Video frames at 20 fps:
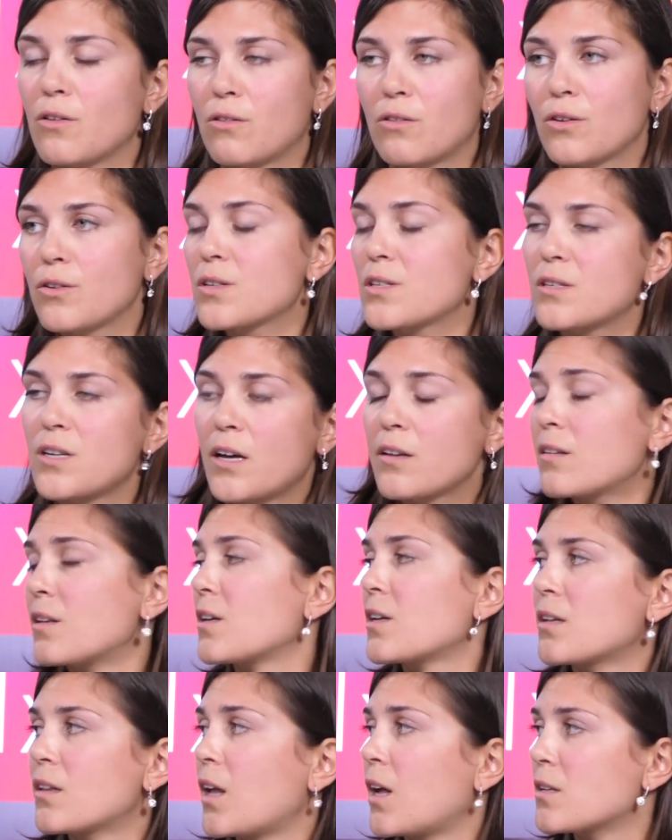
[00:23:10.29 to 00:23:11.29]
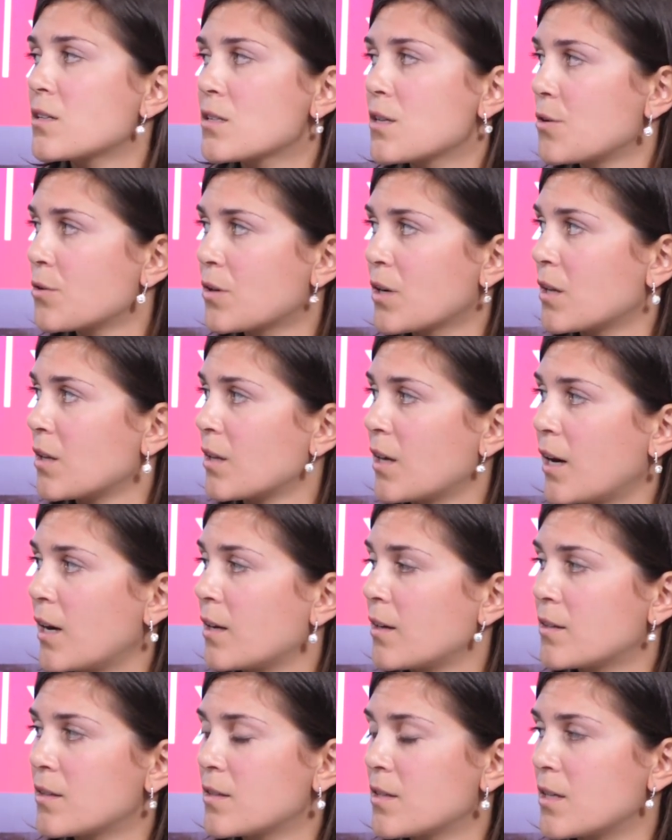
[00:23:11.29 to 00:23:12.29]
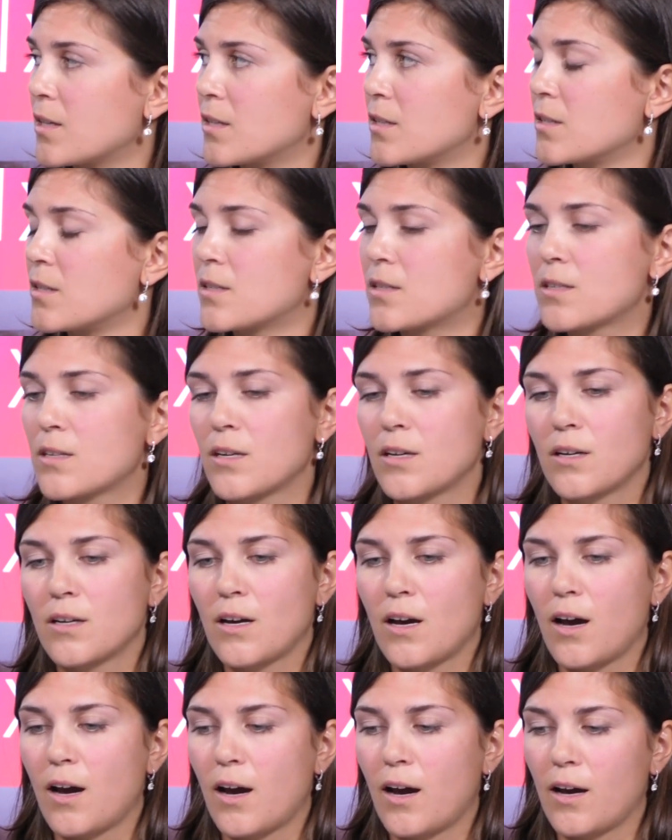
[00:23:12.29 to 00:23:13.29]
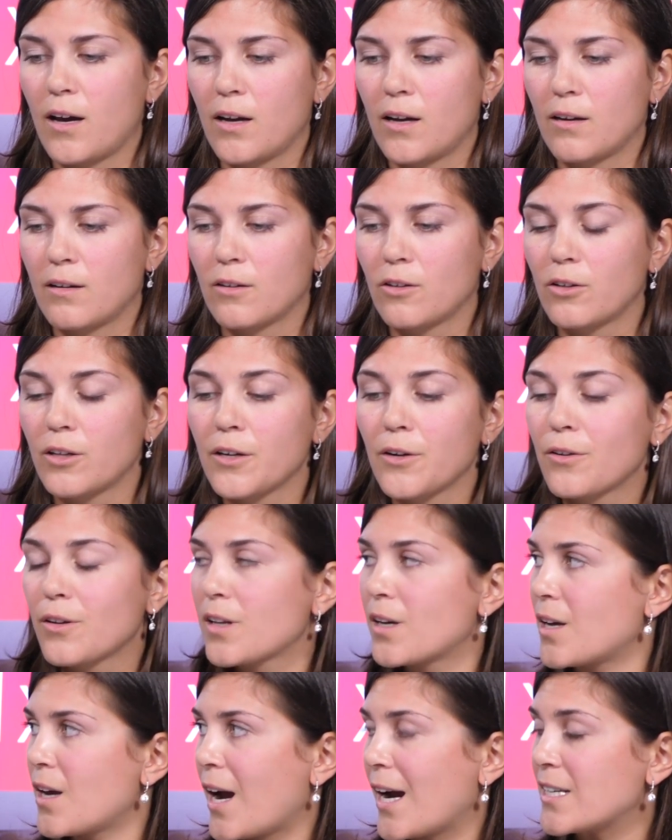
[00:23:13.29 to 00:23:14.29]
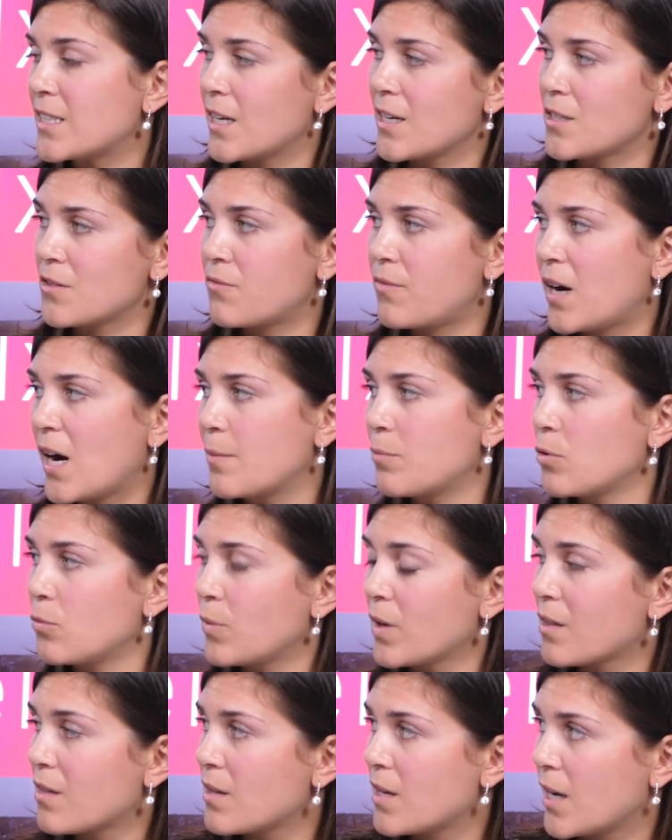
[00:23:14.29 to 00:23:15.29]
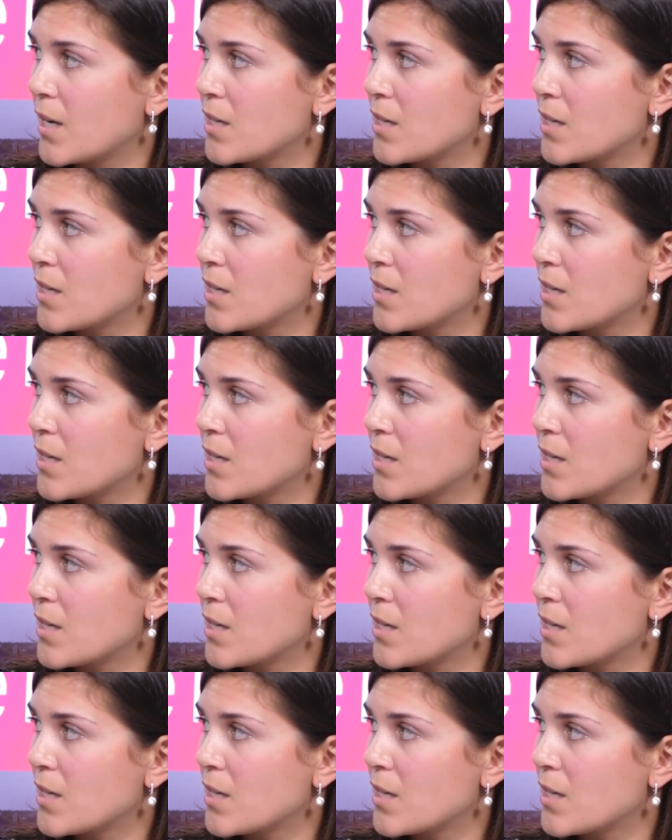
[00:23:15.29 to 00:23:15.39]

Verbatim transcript: there's nothing in that slogan that is uh, clearly identifiable with the